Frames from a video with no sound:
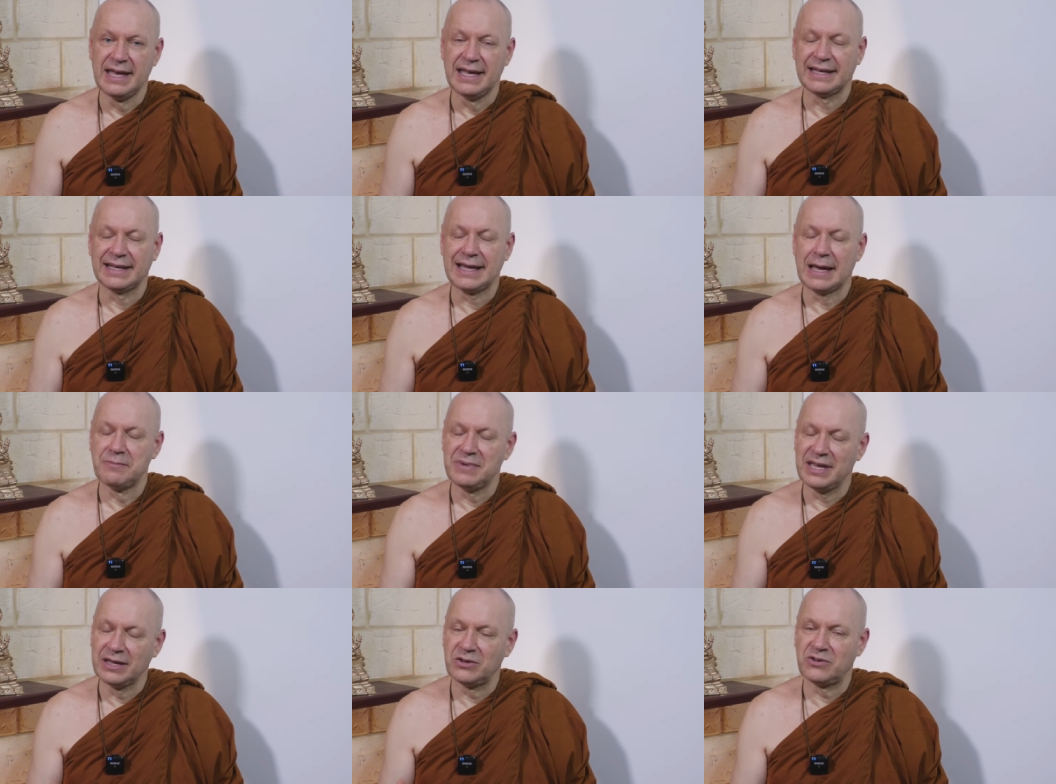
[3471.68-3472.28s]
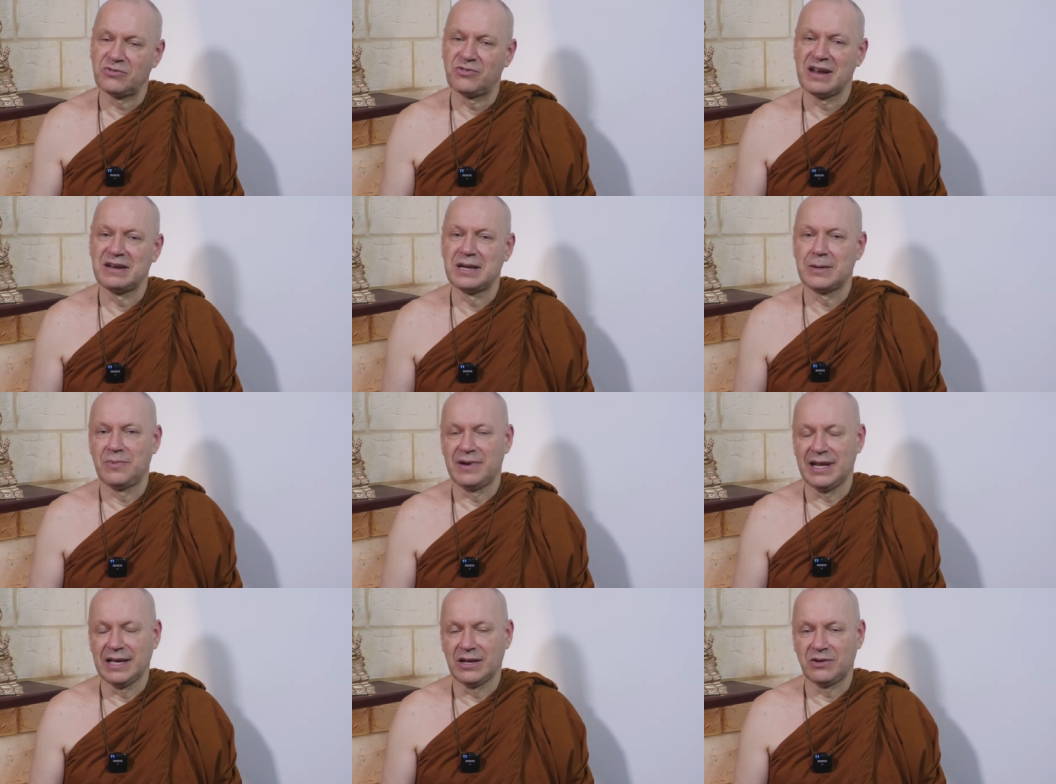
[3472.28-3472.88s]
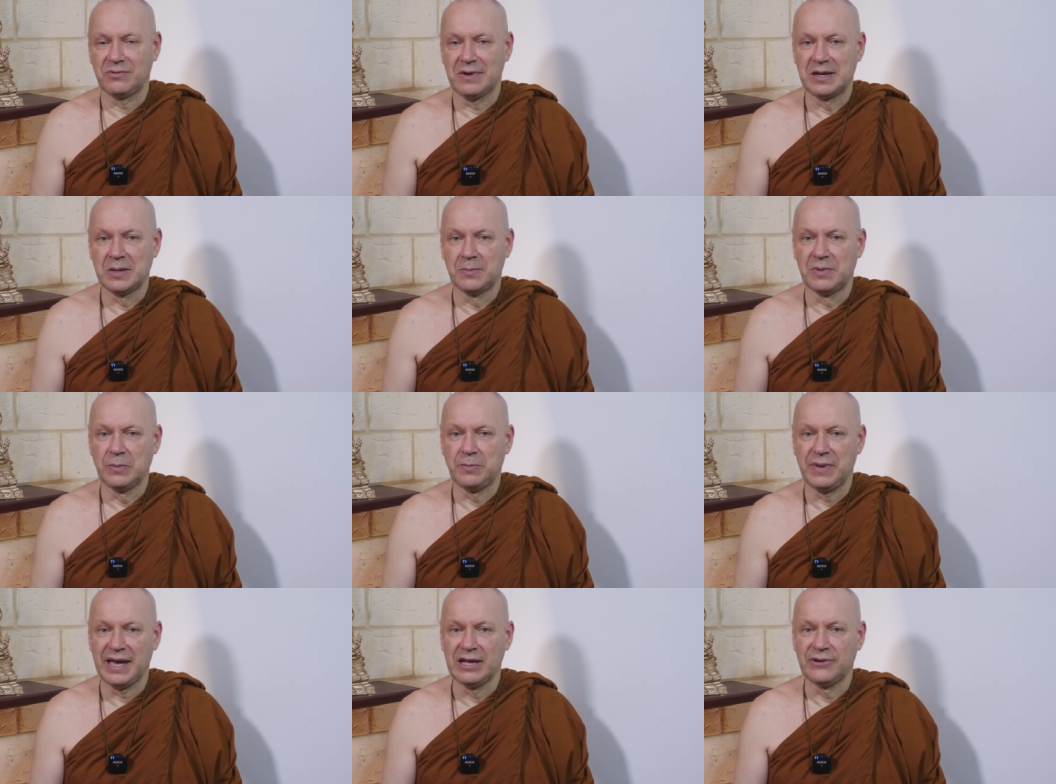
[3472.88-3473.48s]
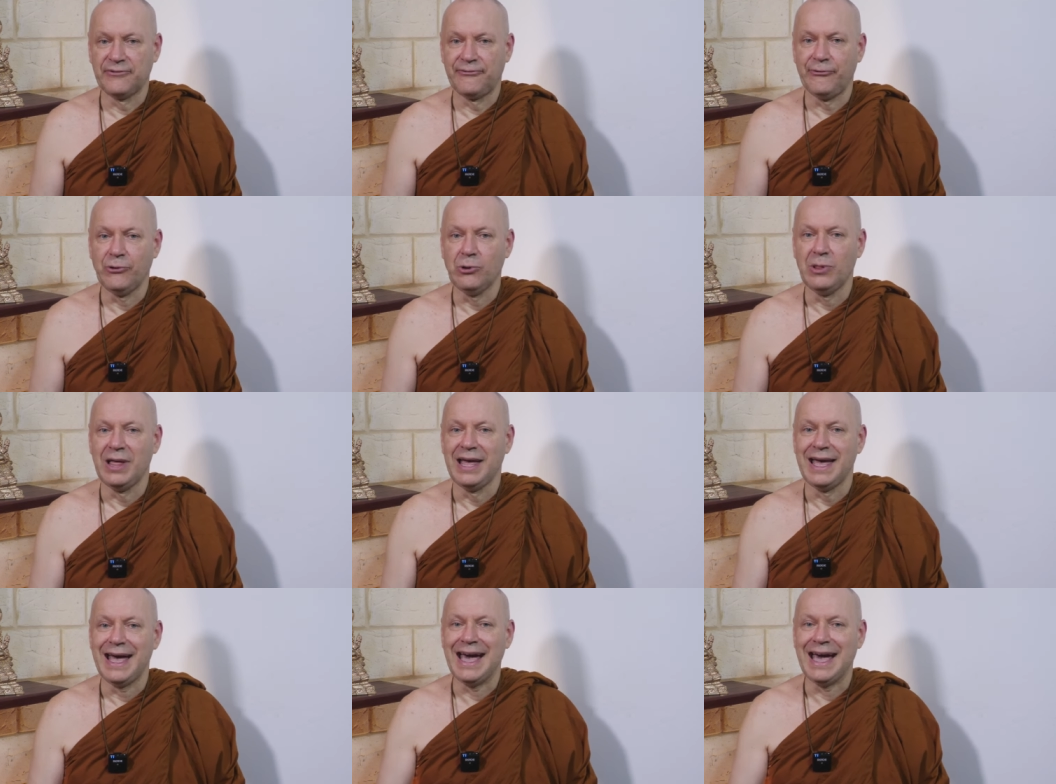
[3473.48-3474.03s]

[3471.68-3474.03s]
can be incredibly, incredibly painful.